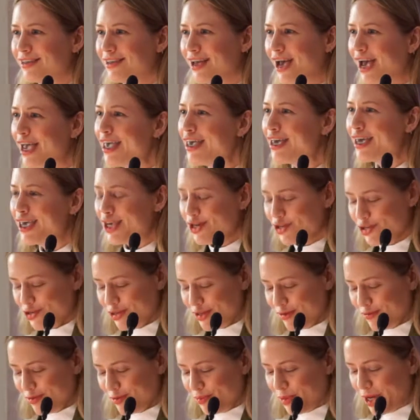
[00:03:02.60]
I
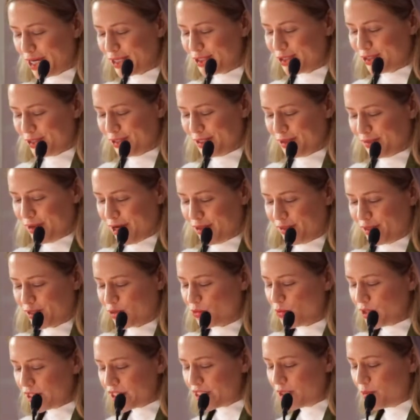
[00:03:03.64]
occasionally feel puzzled about this.
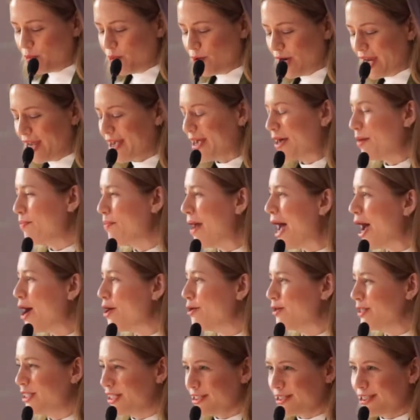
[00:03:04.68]
What's he praying
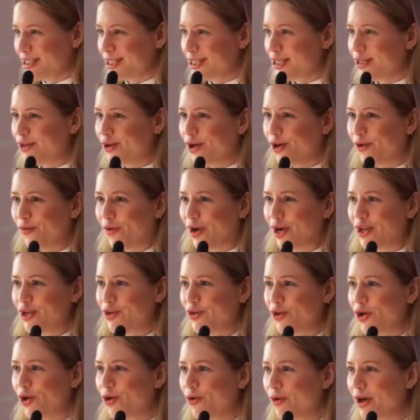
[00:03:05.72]
about? Doesn't he already
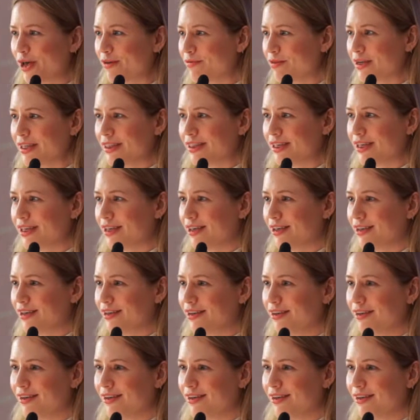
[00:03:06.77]
know everything?